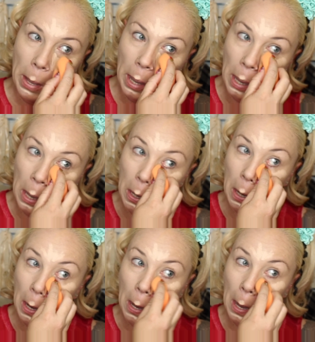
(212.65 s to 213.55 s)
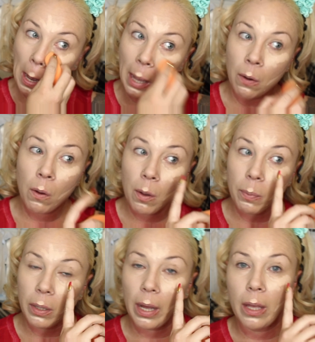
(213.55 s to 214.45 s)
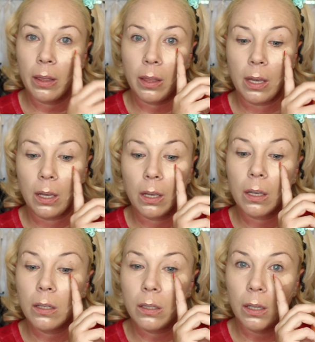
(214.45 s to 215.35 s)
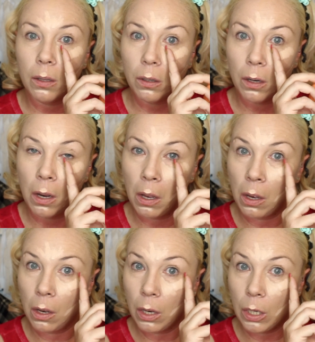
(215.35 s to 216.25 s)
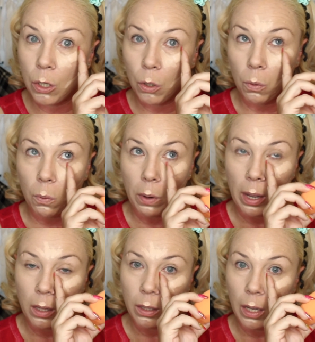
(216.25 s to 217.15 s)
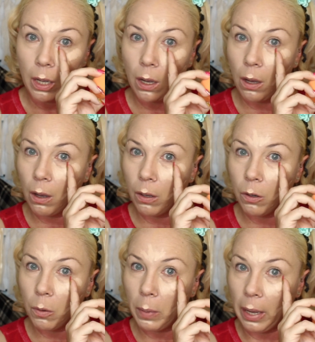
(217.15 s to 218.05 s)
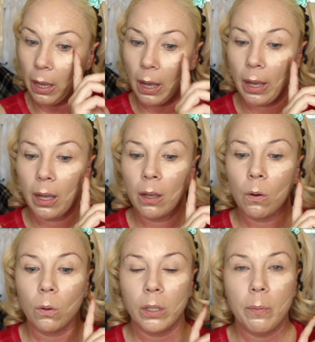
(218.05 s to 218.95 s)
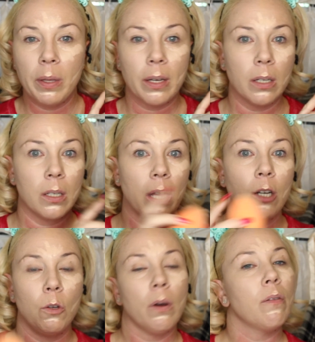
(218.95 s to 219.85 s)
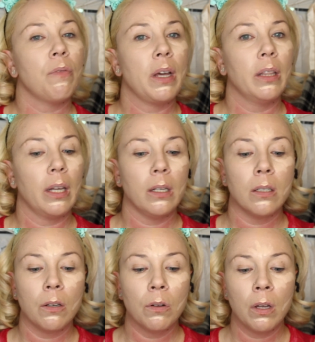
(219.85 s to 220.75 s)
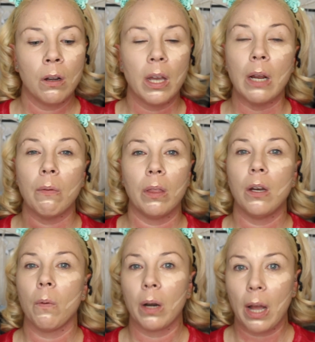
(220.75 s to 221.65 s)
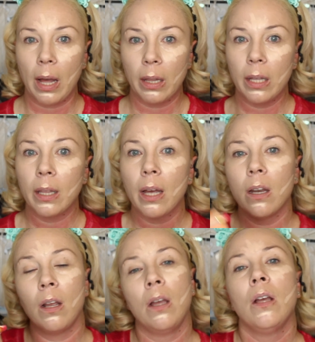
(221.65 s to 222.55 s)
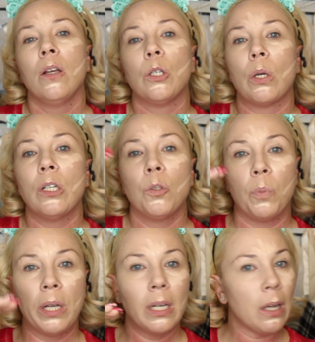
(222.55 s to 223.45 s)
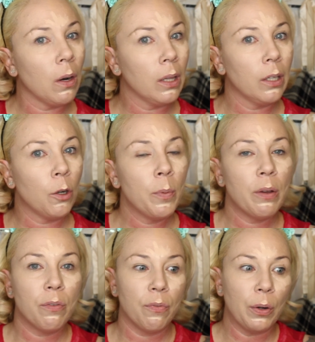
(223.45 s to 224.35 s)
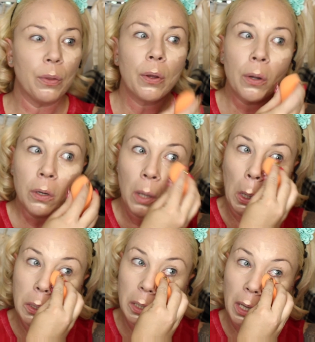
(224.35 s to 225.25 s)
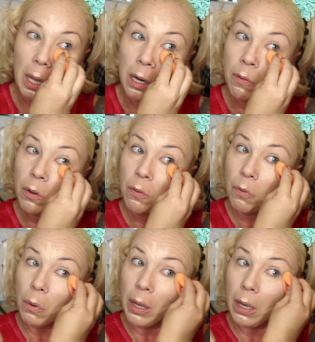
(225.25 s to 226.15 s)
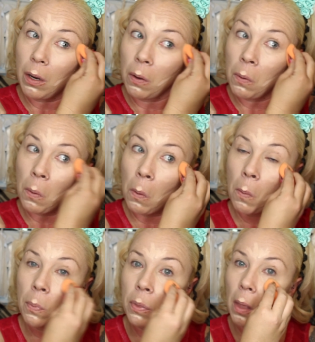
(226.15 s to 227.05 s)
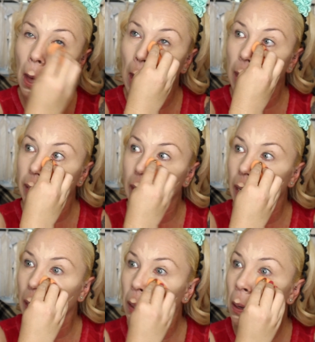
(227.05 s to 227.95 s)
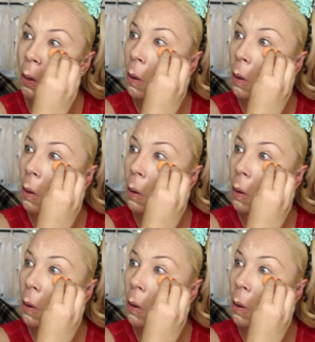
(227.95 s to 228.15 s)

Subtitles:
and I don't apply the concealer directly under my eye, only because I do have fine lines under there and I really don't want to highlight that. So I just bring it down a little bit further to kind of avoid highlighting